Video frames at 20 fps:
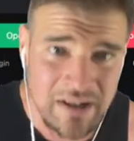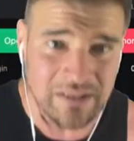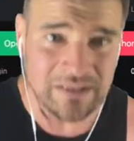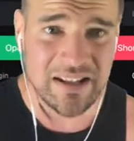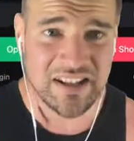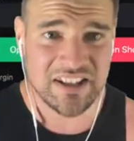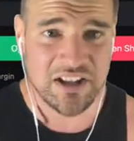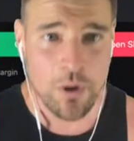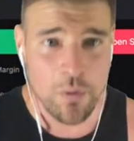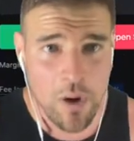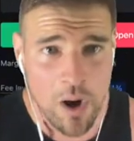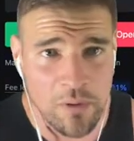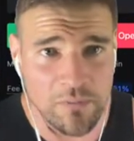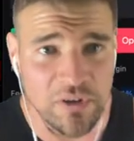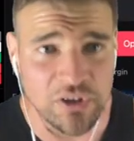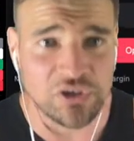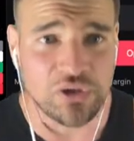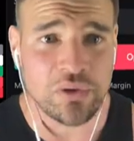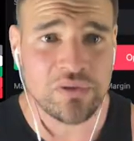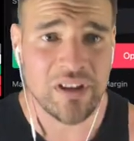Let's go
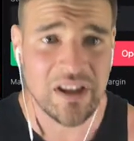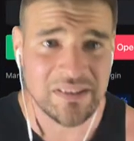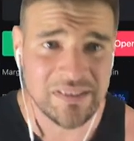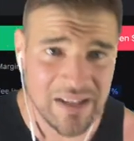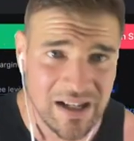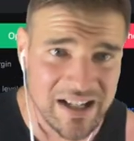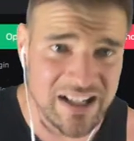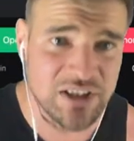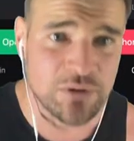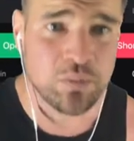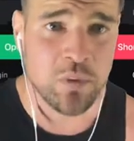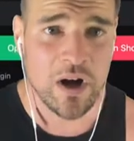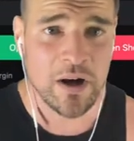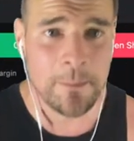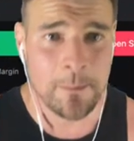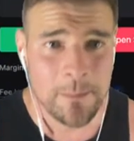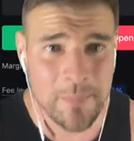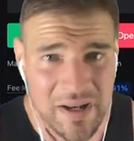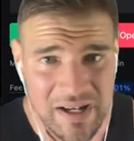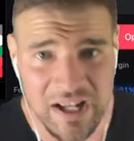over to the nice
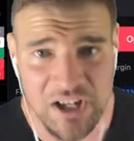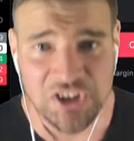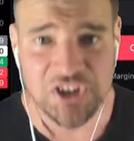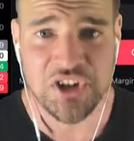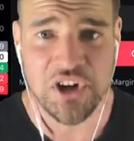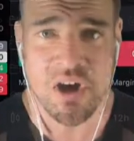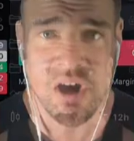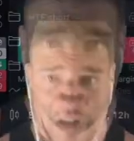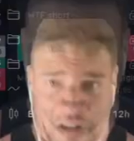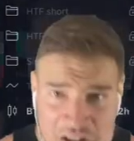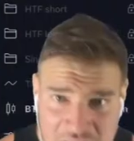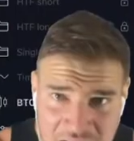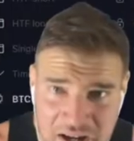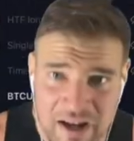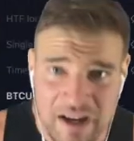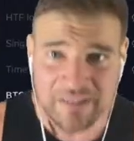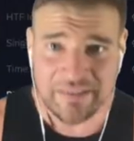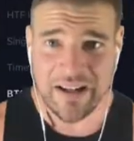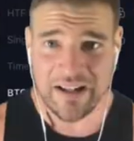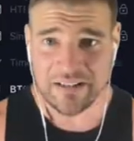1 minute chart,
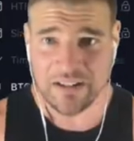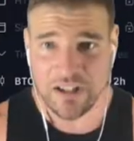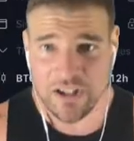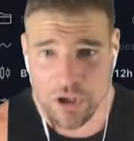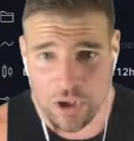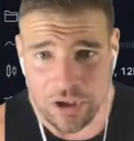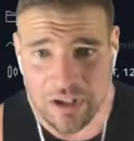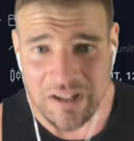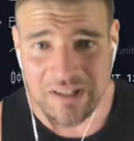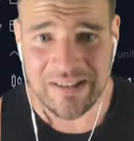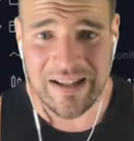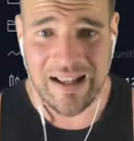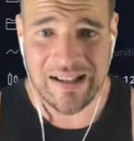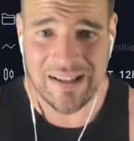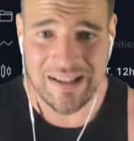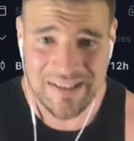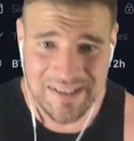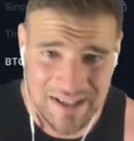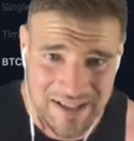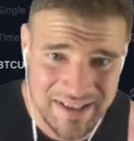technical
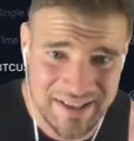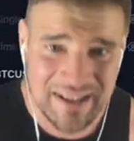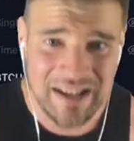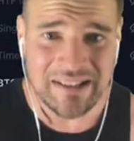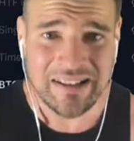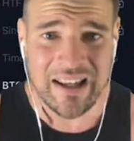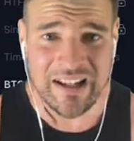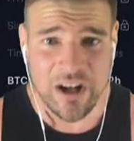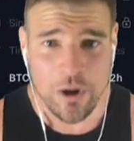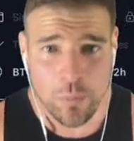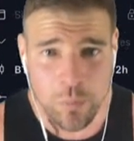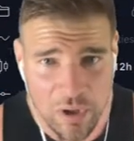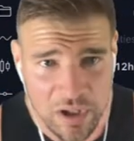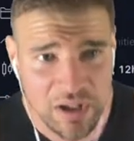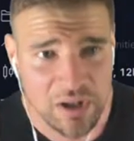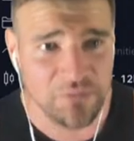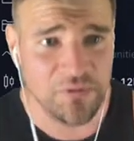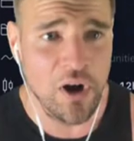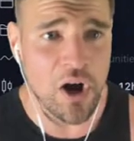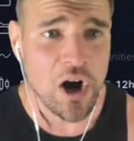analysis like a work
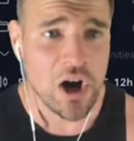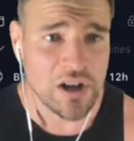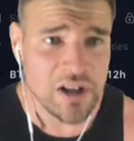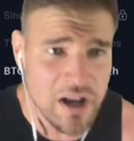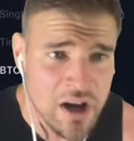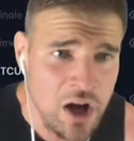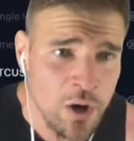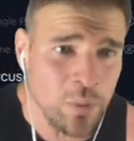of art.